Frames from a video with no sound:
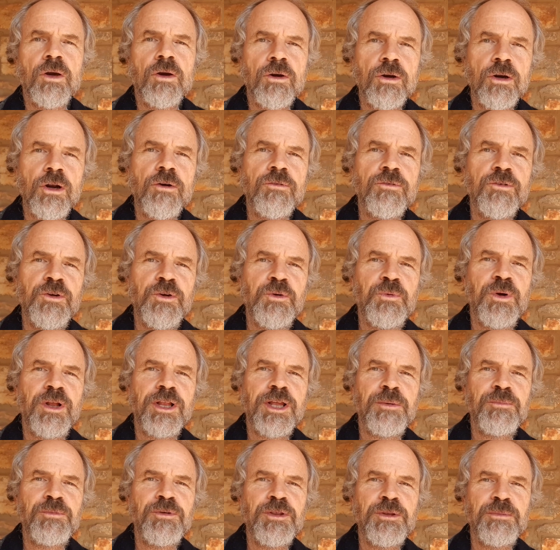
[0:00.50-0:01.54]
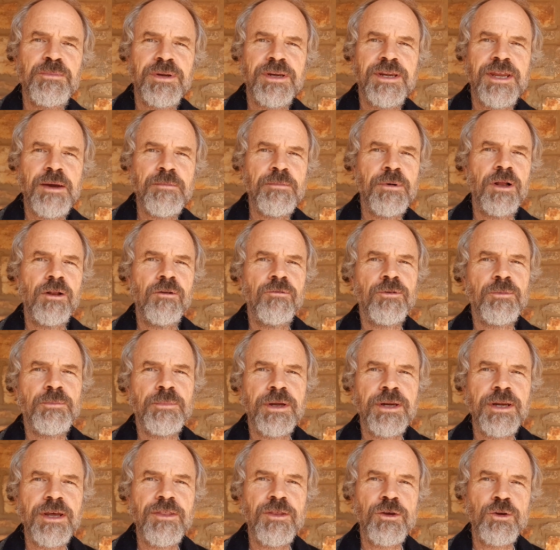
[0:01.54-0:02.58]
Good afternoon. Welcome to the Midday Mull for
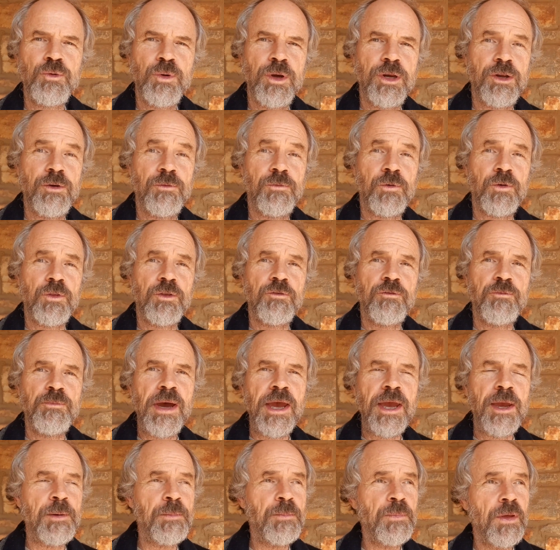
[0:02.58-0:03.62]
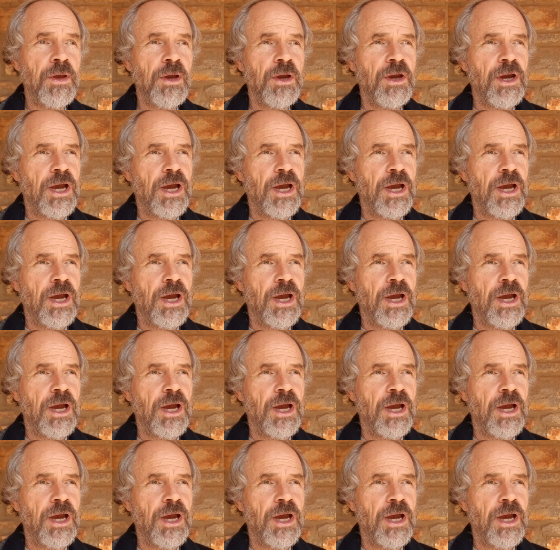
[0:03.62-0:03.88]
Monday, the 24th of May.